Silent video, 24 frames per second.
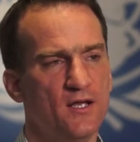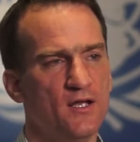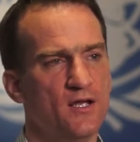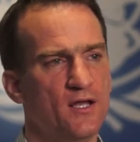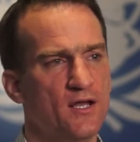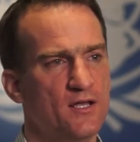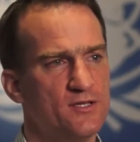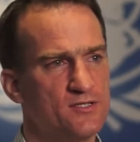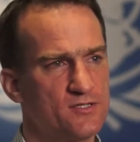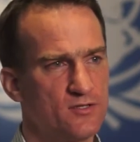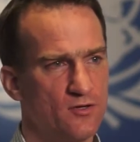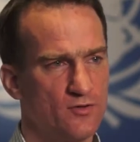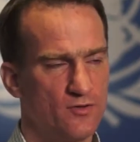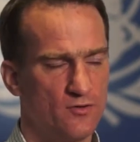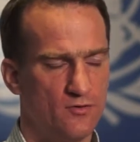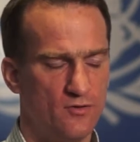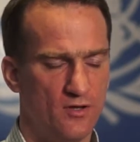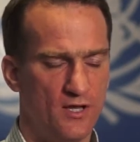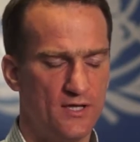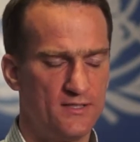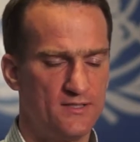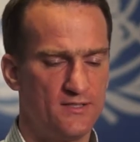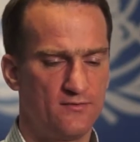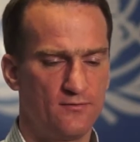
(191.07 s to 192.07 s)
And so the whole
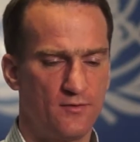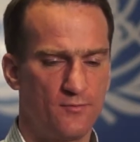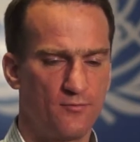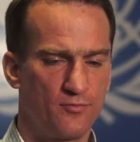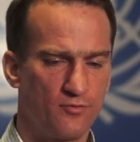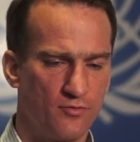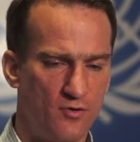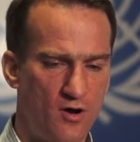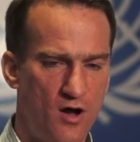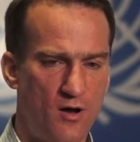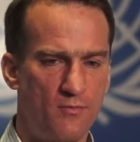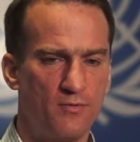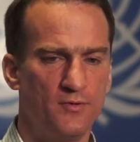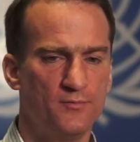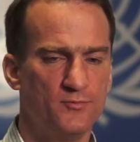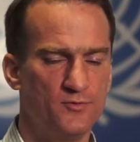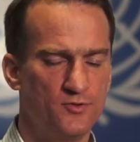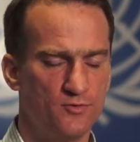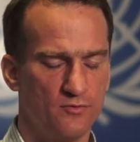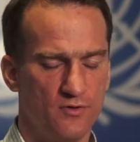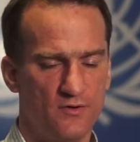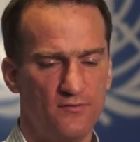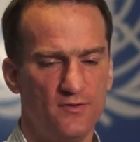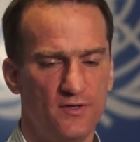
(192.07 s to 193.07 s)
idea of a
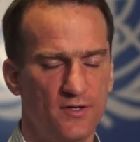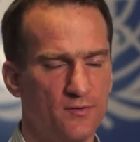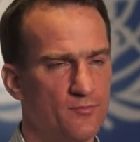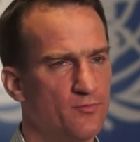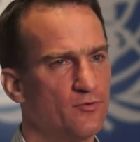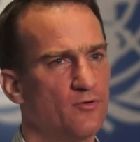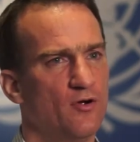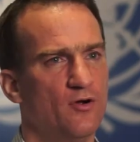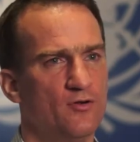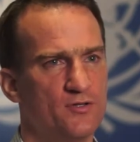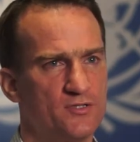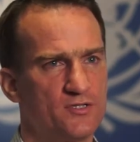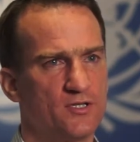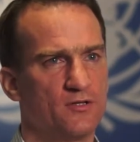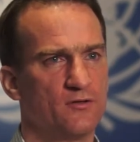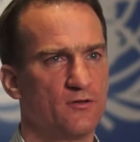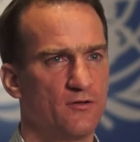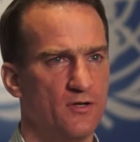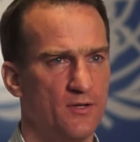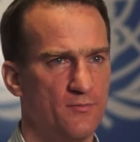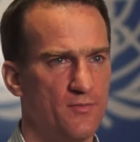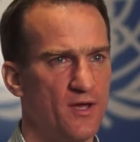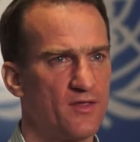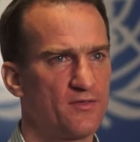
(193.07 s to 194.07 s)
problem-driven approach to
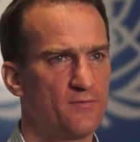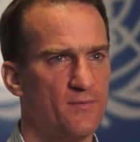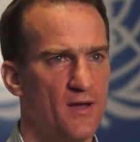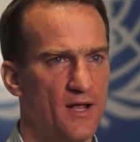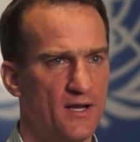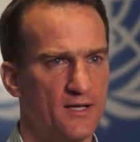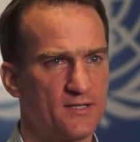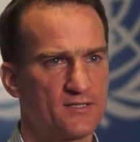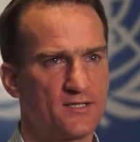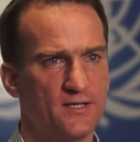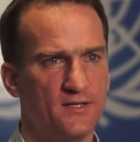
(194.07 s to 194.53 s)
learning mathematics,